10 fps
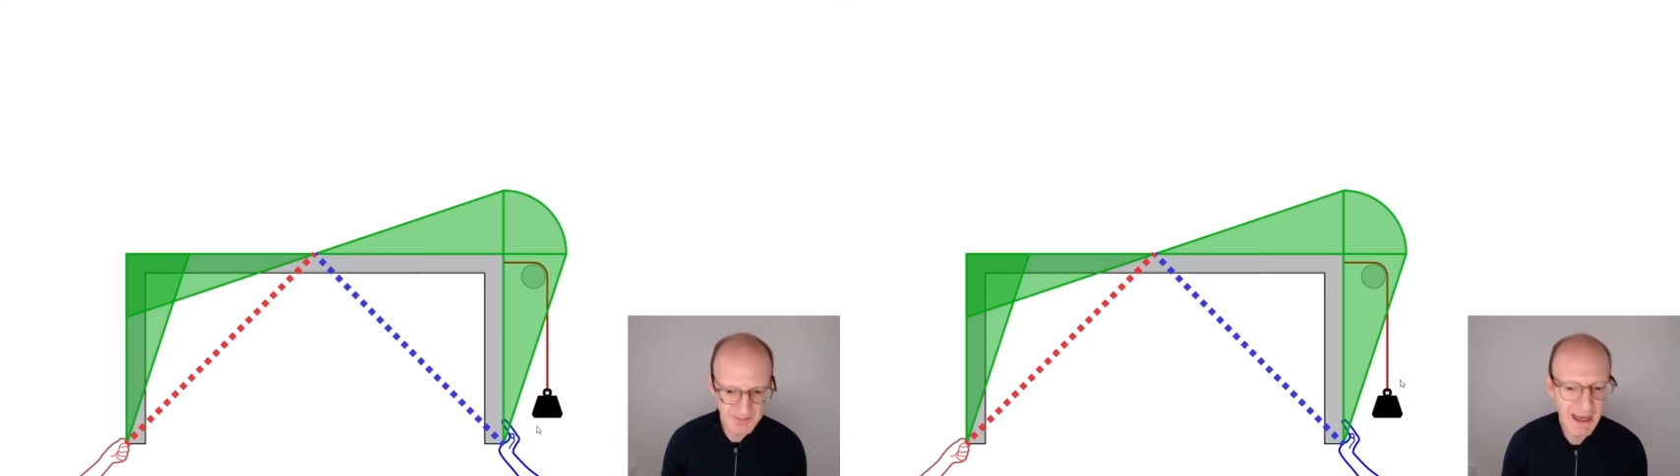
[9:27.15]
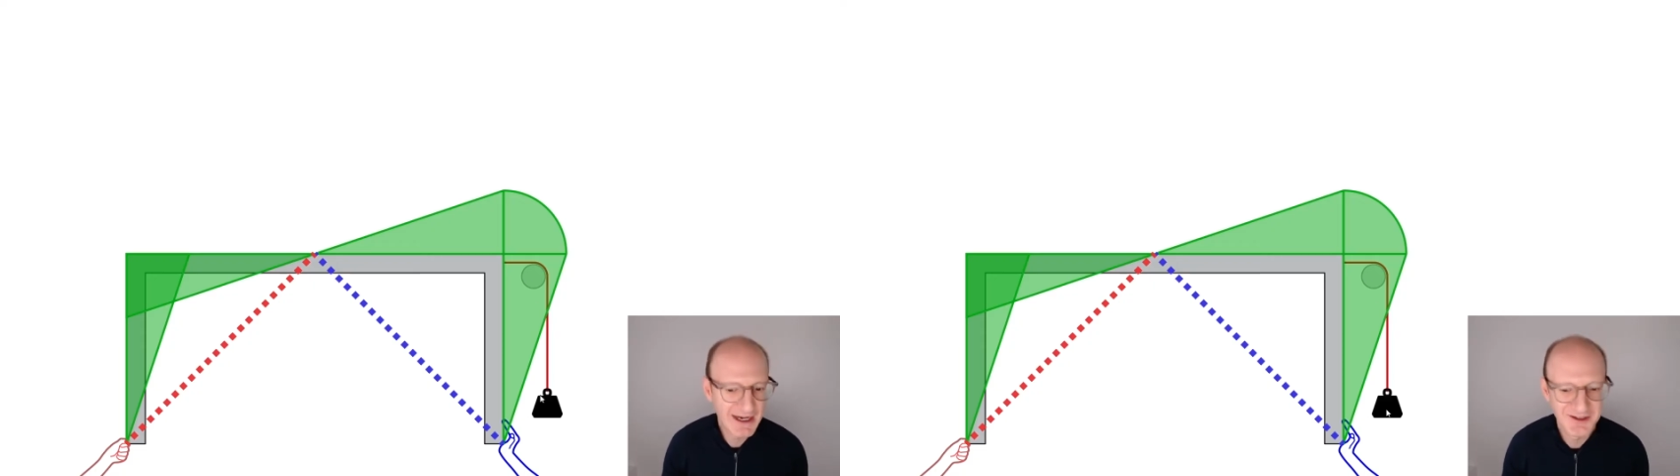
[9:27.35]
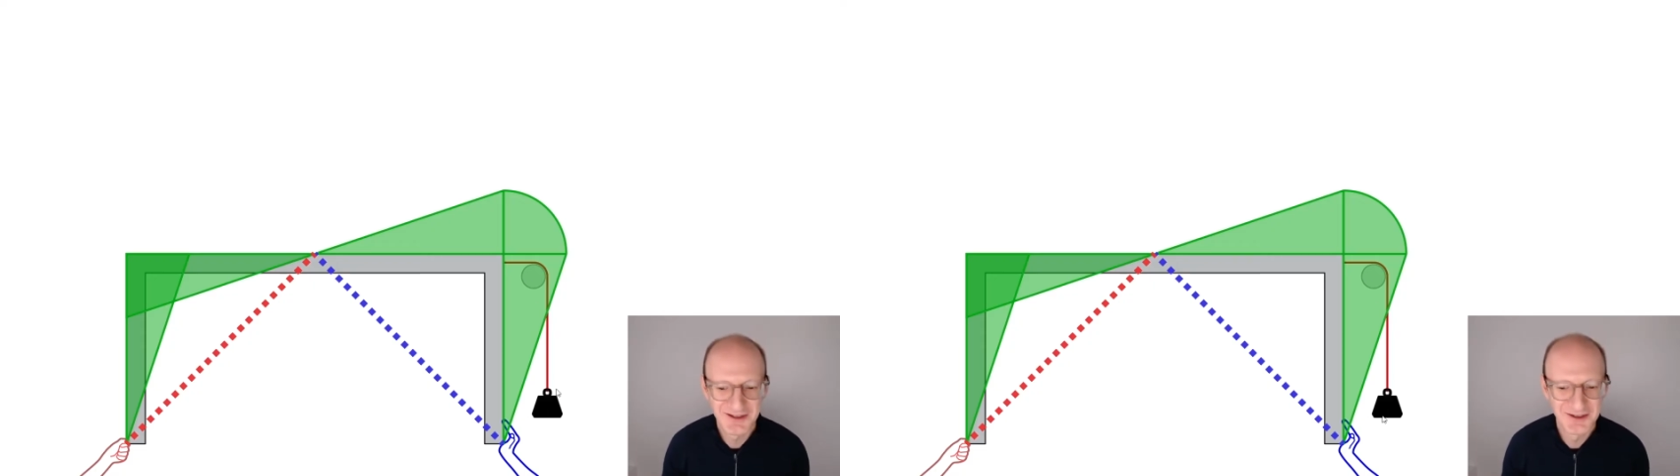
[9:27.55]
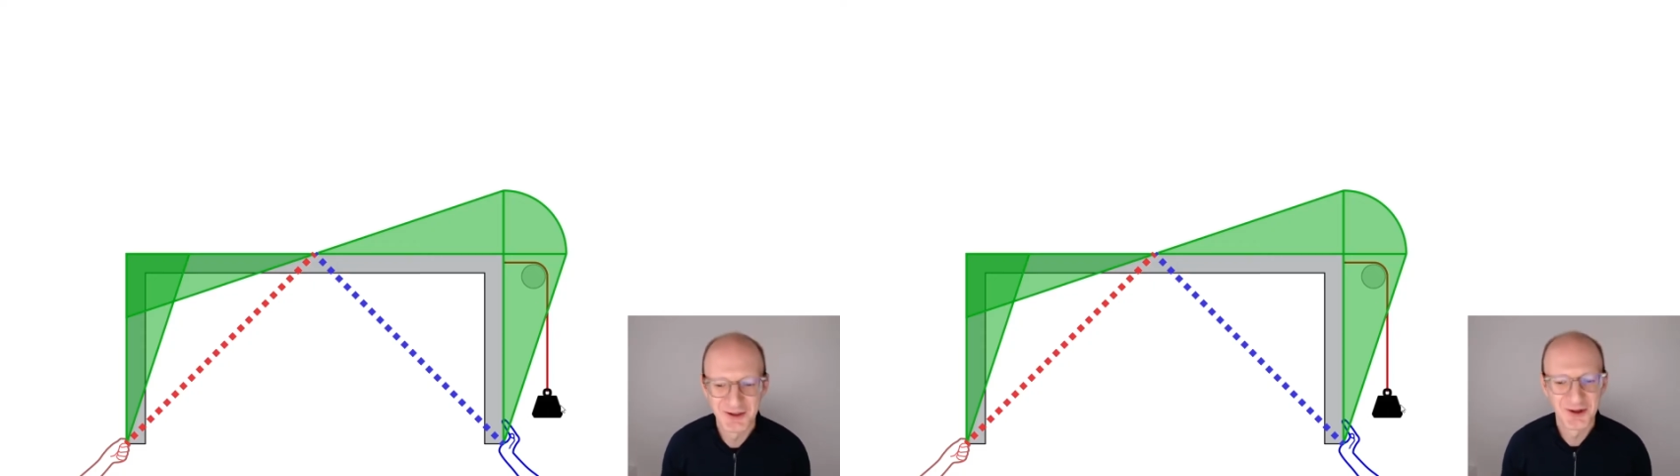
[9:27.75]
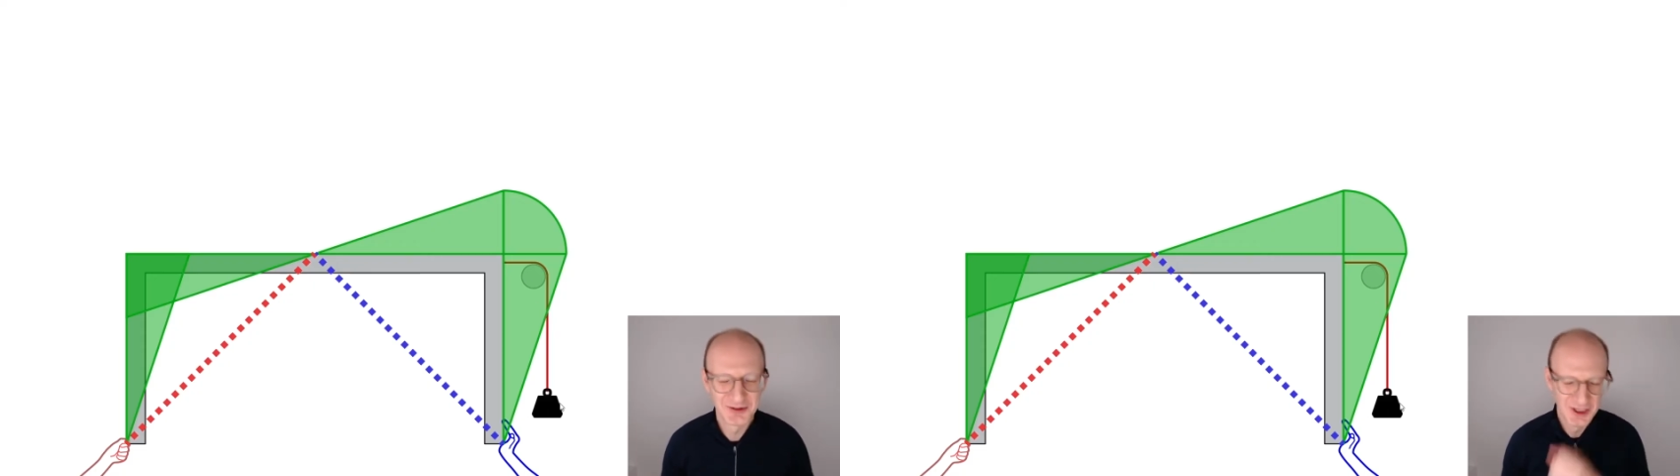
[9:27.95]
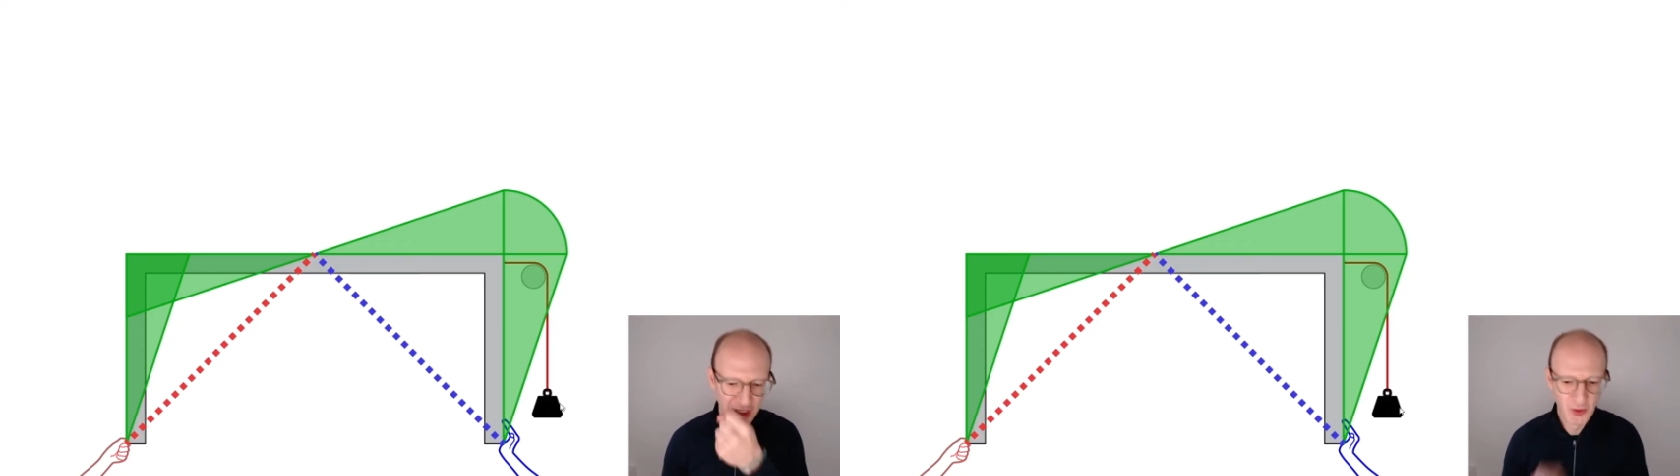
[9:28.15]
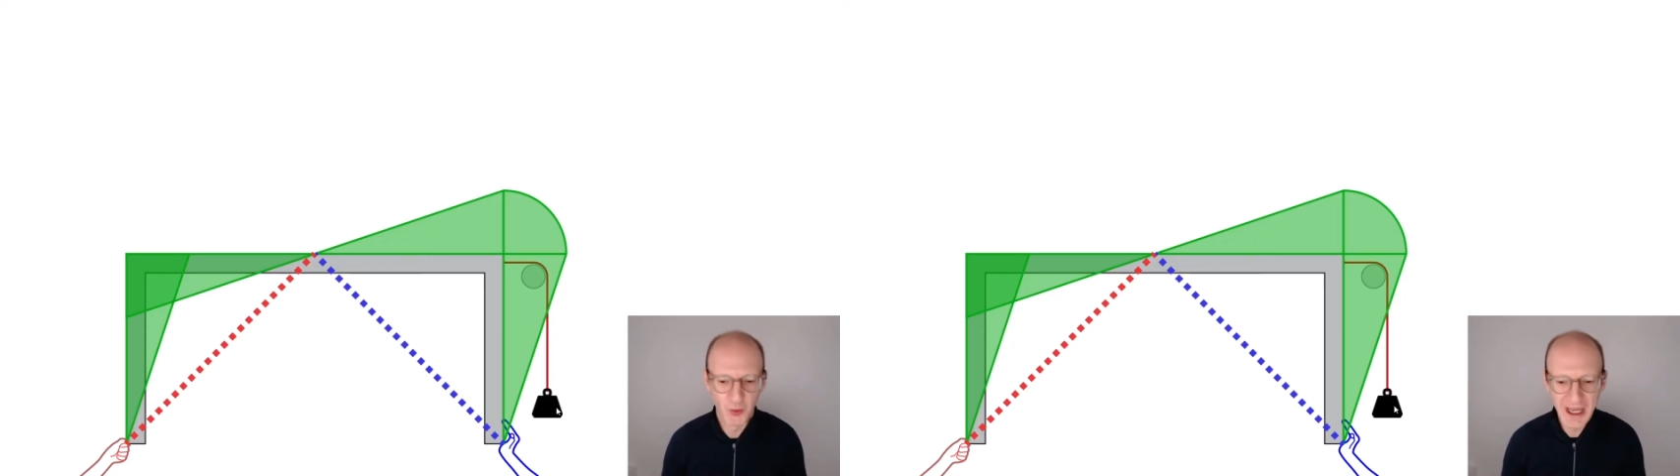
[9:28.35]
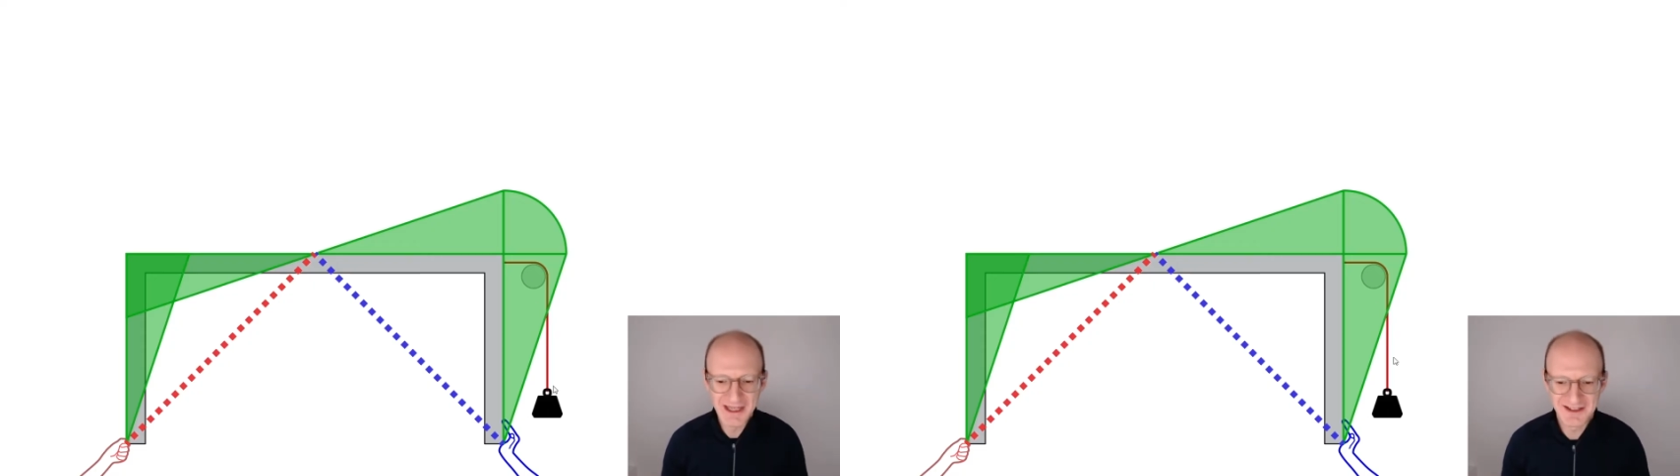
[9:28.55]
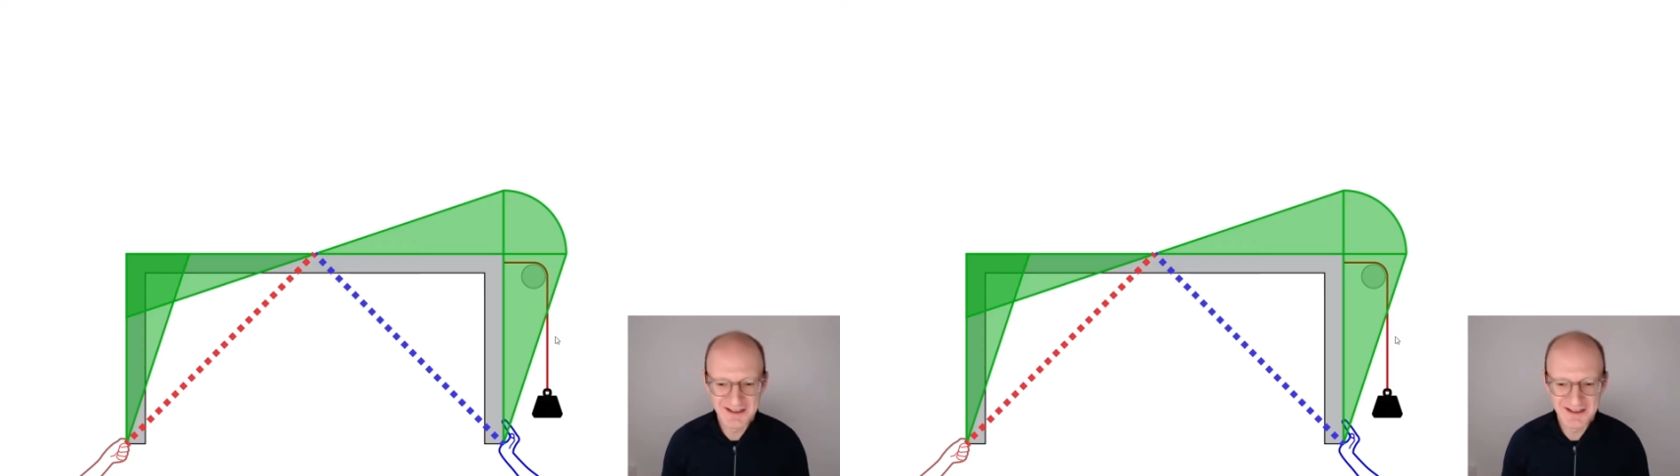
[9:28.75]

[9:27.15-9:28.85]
back at the good old weight,